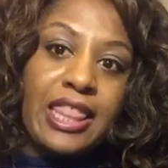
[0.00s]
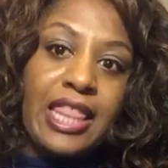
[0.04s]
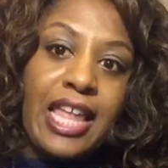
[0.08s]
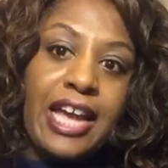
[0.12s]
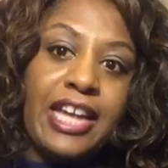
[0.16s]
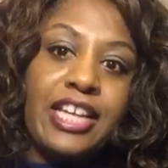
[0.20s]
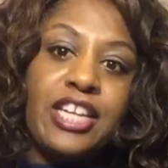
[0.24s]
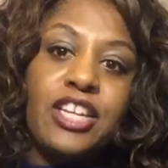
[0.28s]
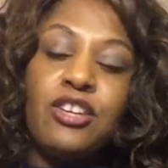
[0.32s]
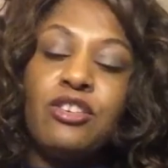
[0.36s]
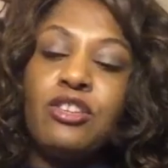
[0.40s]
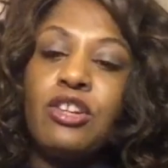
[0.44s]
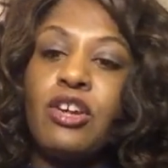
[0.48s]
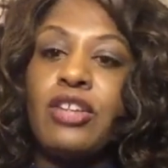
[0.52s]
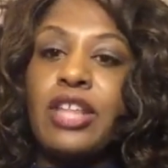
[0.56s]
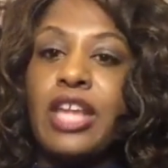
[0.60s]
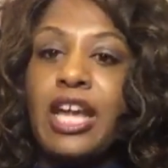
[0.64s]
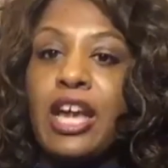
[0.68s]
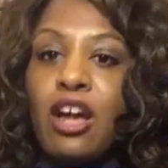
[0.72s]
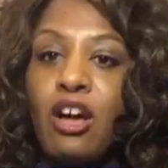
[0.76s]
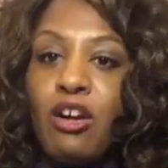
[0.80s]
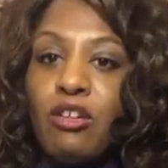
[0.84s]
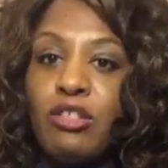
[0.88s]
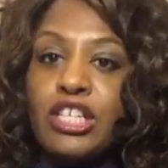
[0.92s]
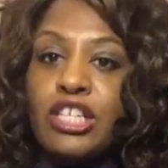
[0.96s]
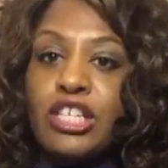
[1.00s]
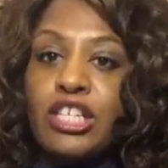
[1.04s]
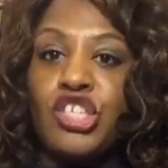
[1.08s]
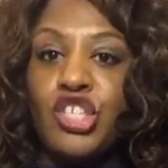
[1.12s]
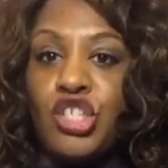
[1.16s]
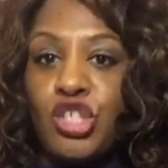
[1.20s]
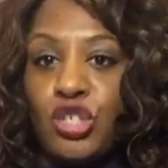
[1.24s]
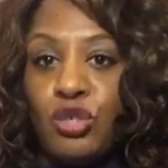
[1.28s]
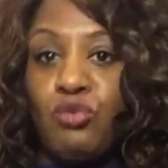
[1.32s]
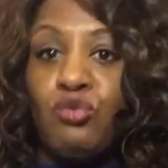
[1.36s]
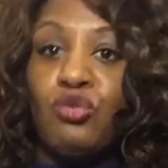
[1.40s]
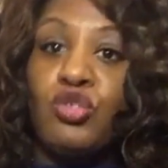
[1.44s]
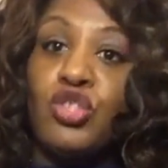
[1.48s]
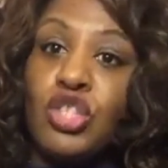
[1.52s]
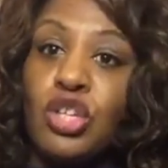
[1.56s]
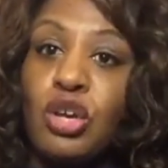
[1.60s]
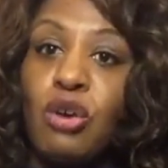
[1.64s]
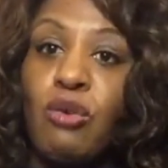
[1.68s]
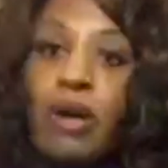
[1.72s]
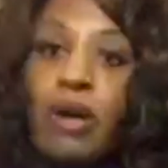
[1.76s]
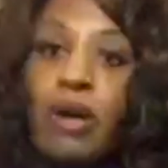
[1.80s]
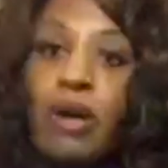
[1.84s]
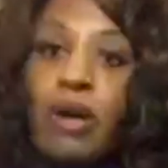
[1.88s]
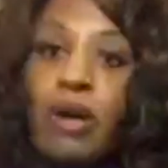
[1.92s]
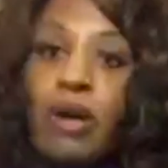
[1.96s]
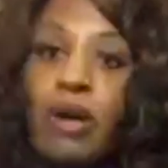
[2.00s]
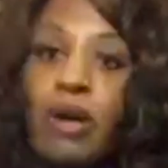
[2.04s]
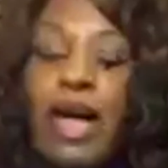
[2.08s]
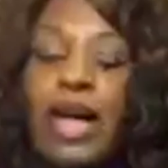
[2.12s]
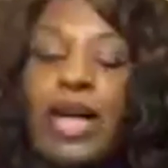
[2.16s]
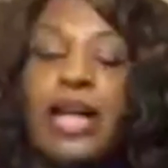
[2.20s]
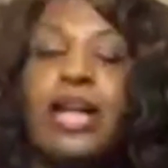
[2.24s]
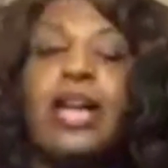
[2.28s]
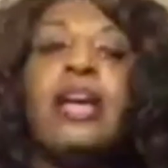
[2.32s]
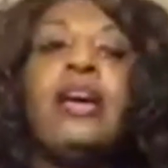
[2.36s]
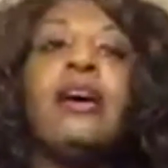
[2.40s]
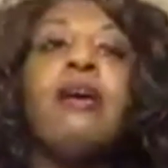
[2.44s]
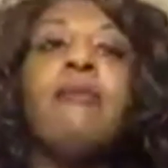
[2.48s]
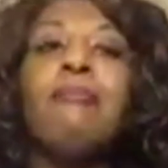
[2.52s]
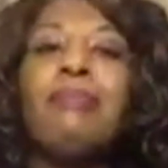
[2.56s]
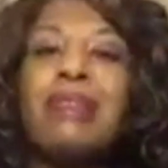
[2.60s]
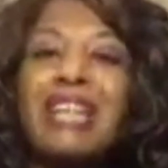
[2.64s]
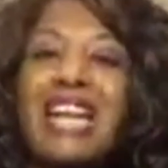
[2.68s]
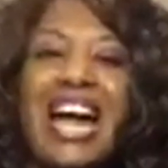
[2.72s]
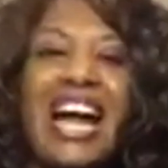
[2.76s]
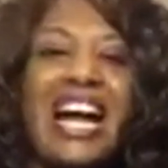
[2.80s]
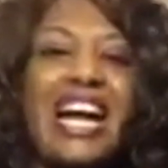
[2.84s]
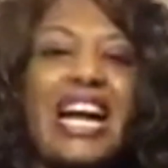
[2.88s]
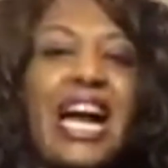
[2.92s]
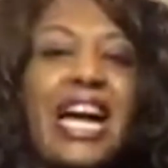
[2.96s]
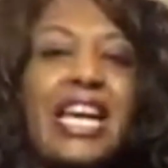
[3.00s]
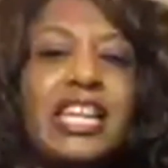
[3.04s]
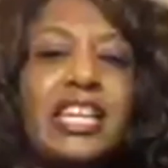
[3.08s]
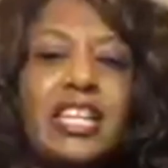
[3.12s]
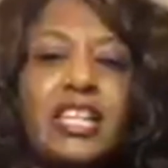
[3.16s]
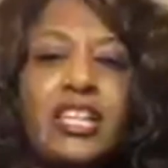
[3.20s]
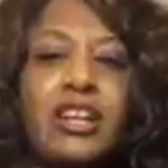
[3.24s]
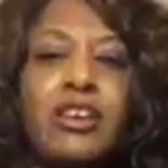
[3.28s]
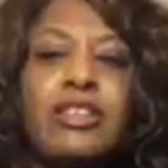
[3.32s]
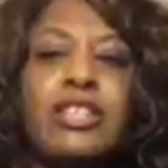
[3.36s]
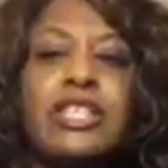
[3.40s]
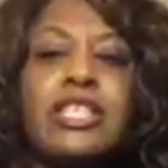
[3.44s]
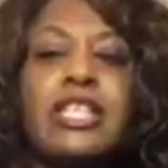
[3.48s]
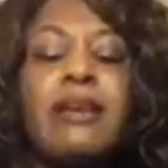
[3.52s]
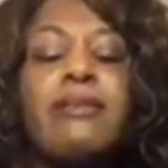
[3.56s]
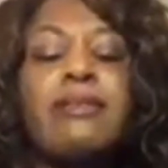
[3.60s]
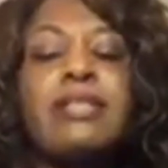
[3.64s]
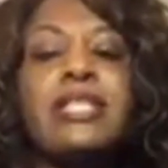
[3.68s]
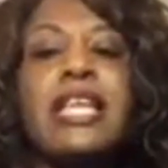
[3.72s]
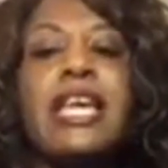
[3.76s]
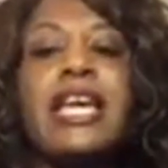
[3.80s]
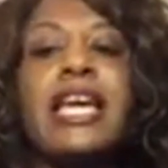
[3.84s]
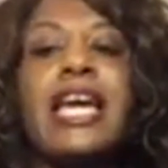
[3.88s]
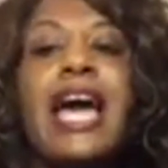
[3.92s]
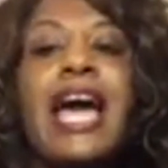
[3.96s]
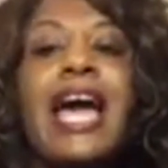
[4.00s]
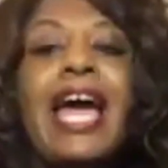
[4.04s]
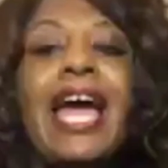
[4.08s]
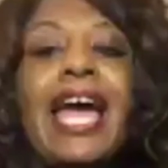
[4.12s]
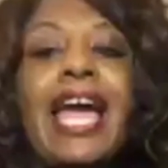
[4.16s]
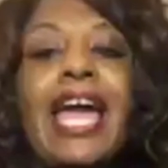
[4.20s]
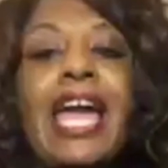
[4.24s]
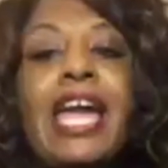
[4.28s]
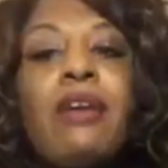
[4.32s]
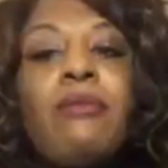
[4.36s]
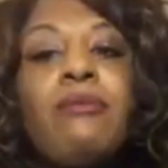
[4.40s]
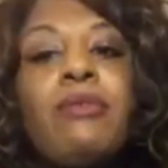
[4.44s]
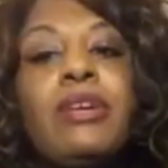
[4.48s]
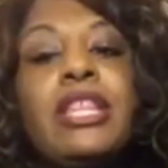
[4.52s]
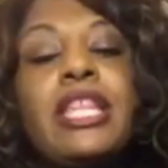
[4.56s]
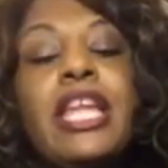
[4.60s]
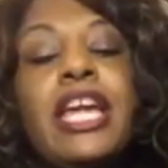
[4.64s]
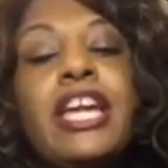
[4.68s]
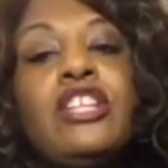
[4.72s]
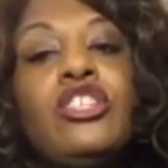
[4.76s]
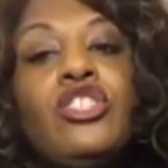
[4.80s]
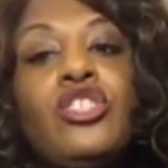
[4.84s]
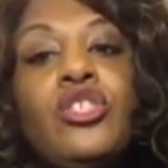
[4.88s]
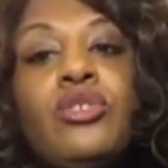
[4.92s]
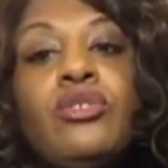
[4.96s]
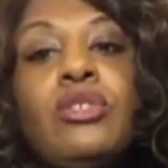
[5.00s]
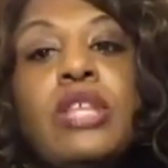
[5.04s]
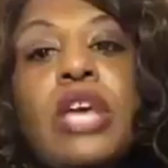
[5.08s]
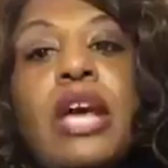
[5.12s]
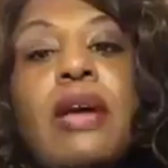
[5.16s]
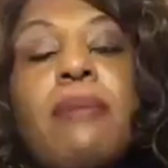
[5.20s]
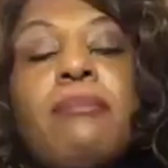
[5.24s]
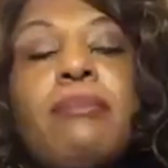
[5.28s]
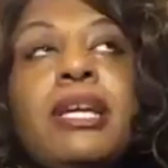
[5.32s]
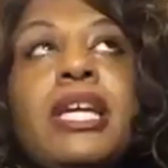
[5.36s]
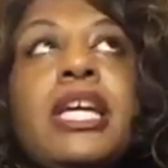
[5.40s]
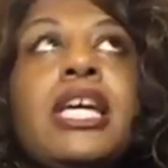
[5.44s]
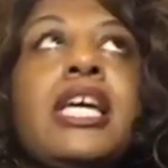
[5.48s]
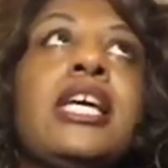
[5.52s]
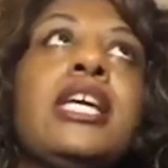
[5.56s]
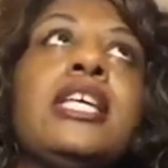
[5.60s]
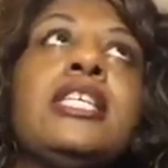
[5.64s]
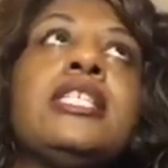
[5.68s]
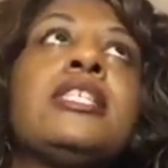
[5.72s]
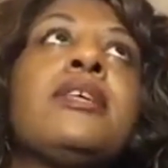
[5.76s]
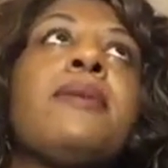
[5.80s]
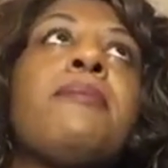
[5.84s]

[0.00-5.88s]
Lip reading: Like, you know, they only shoot so high, but I kind of noticed that. I was like, I hate when they do that, because